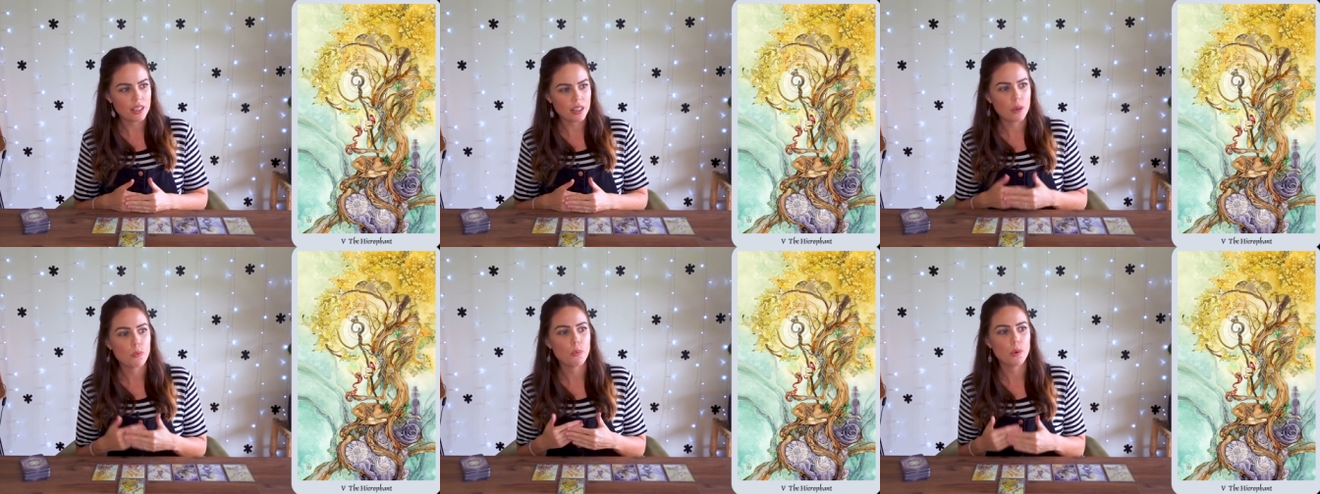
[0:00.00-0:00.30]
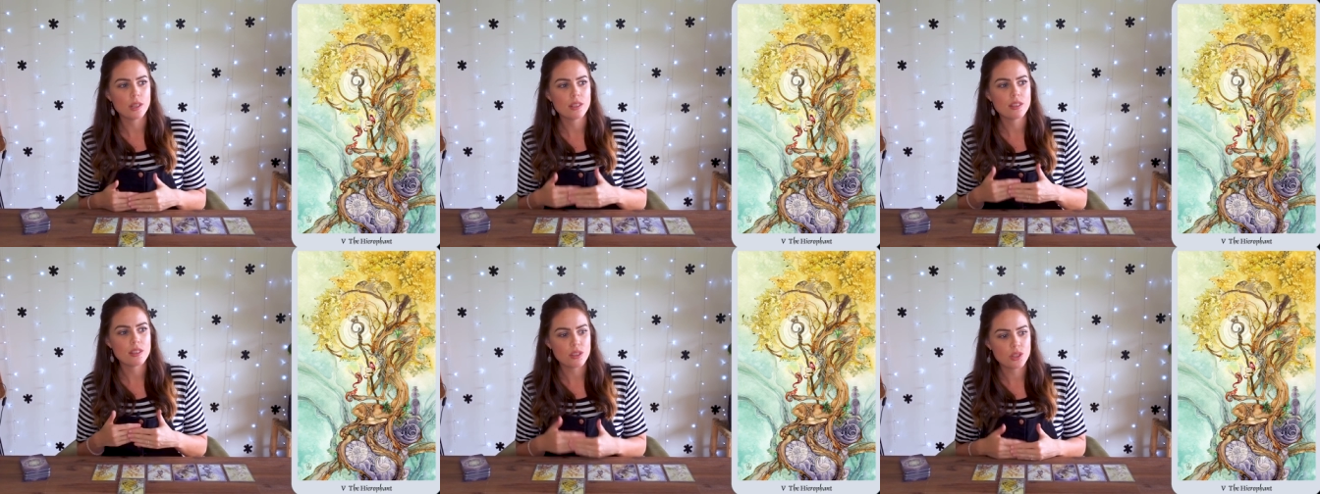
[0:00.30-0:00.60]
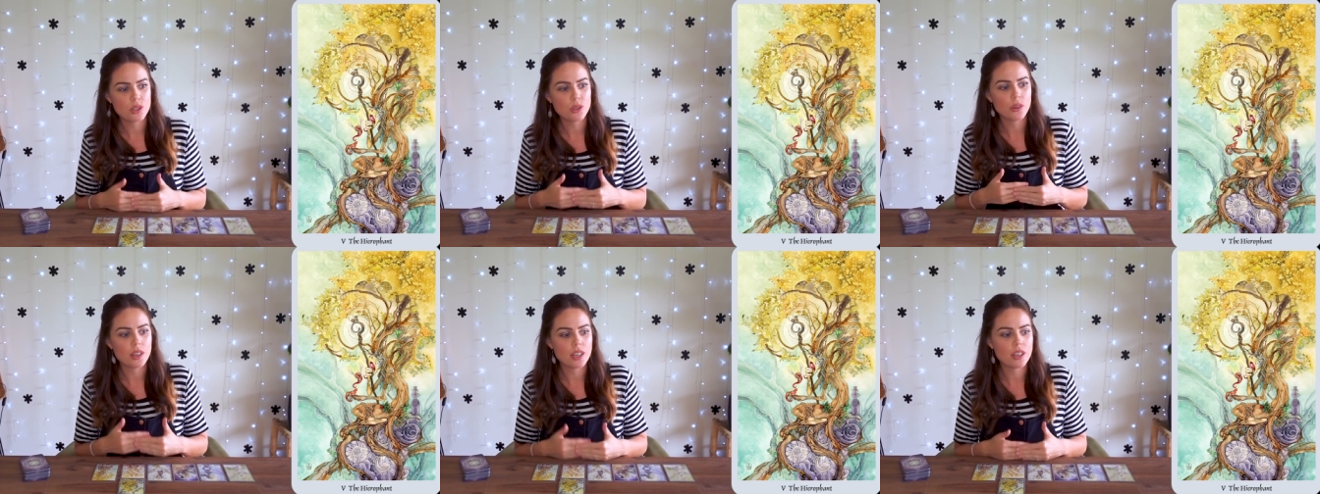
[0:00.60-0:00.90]
Like, what is the
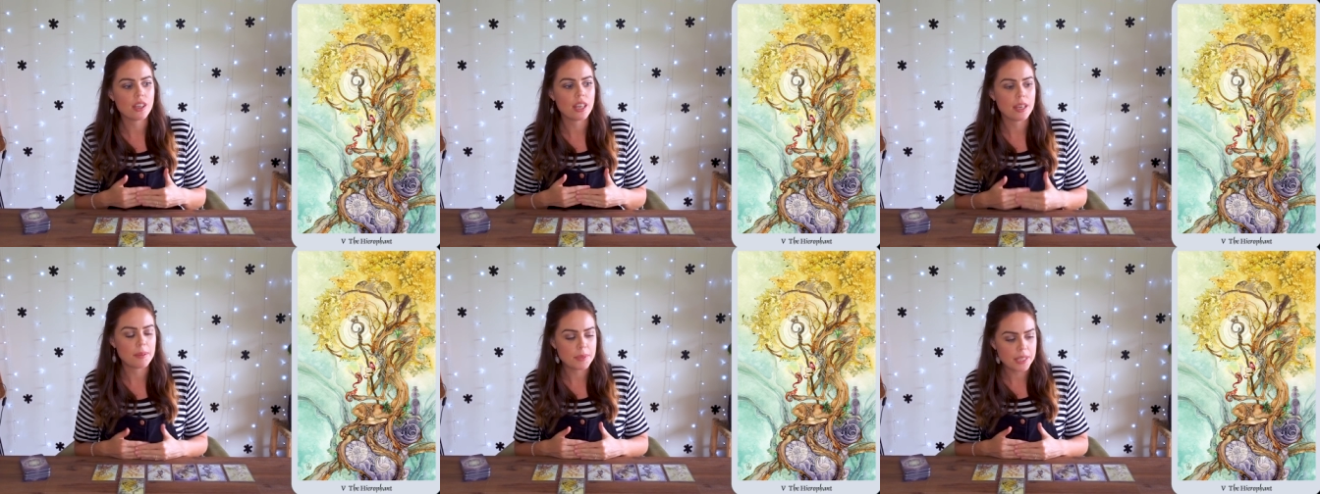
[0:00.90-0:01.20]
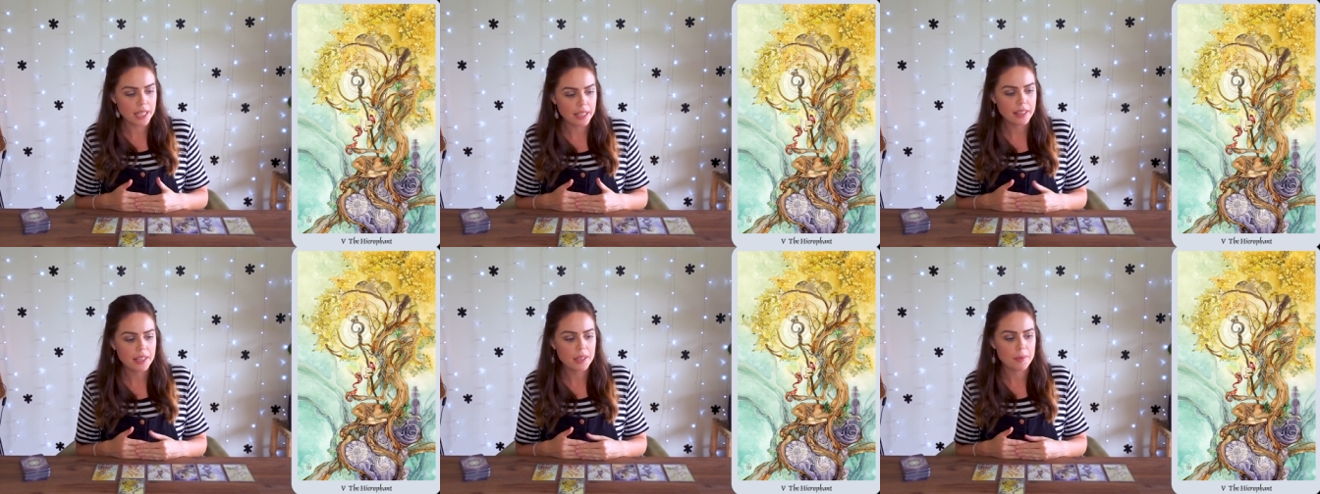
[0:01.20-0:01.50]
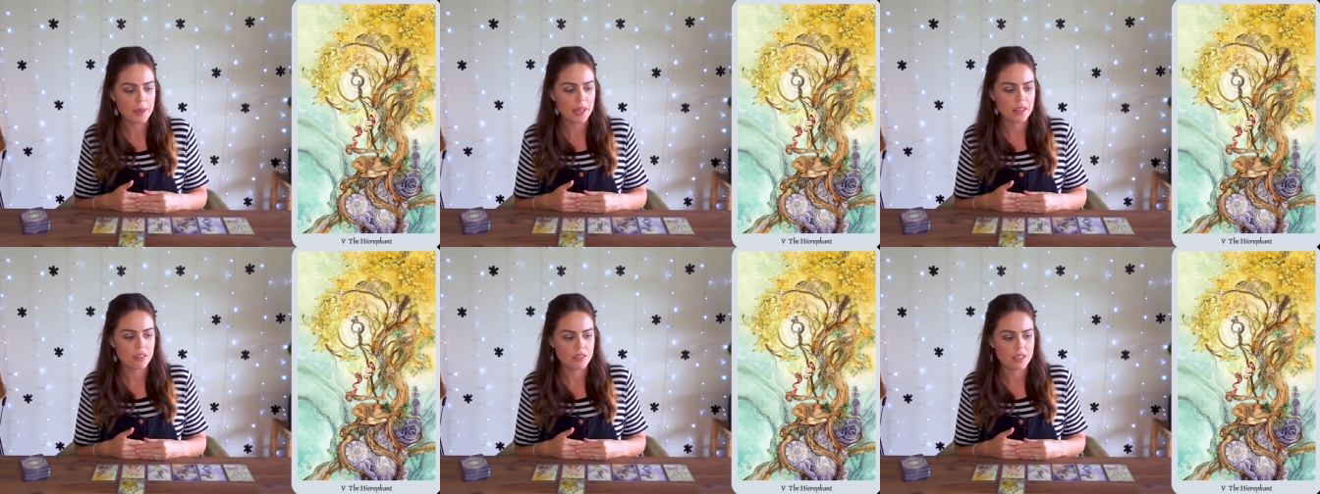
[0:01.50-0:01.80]
story you keep telling
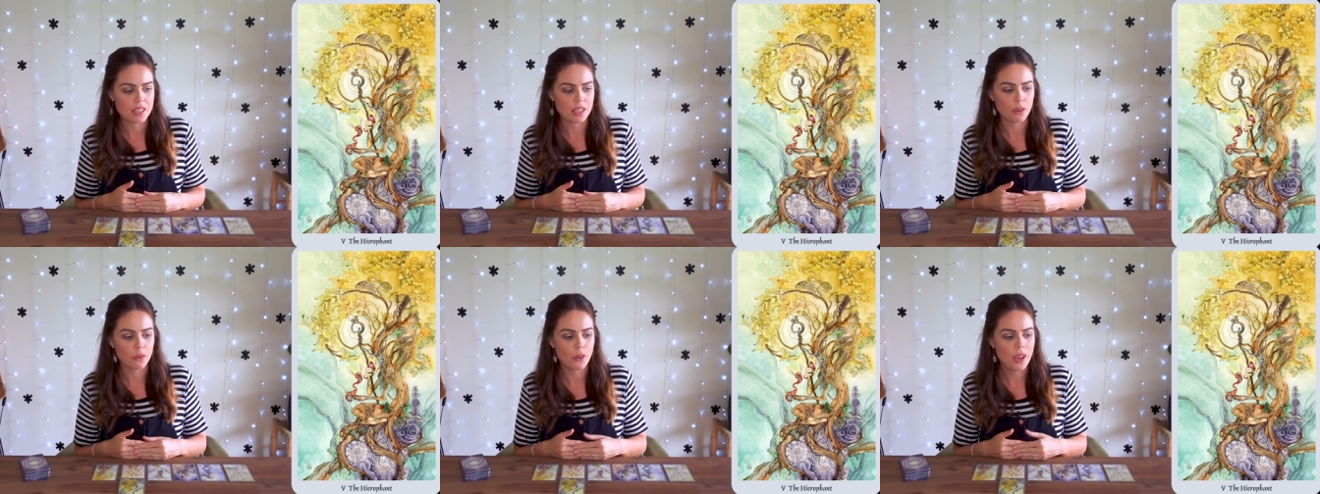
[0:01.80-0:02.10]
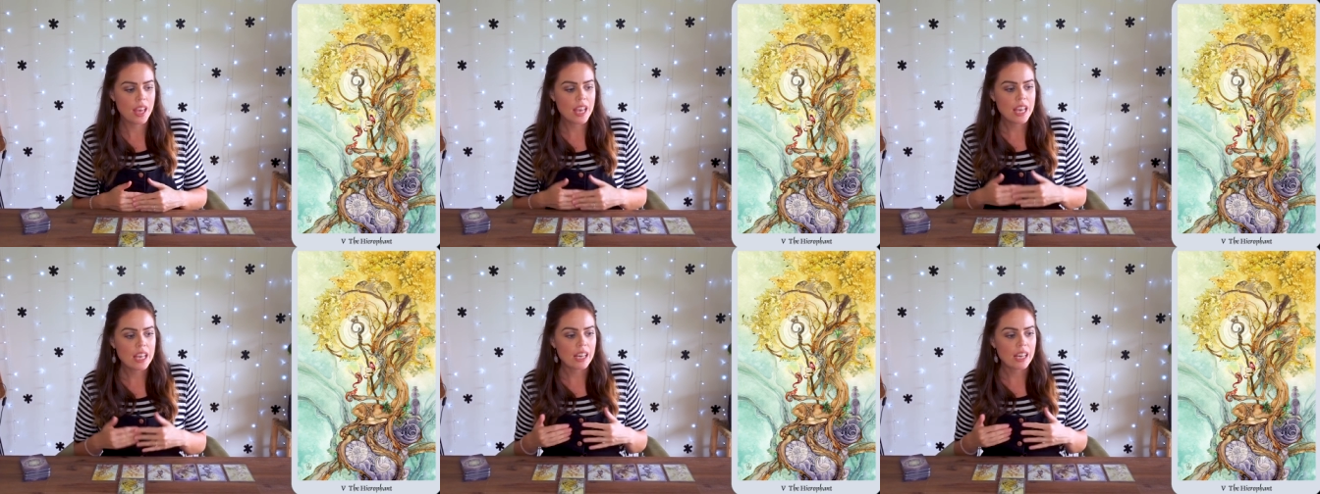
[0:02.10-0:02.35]
about yourself?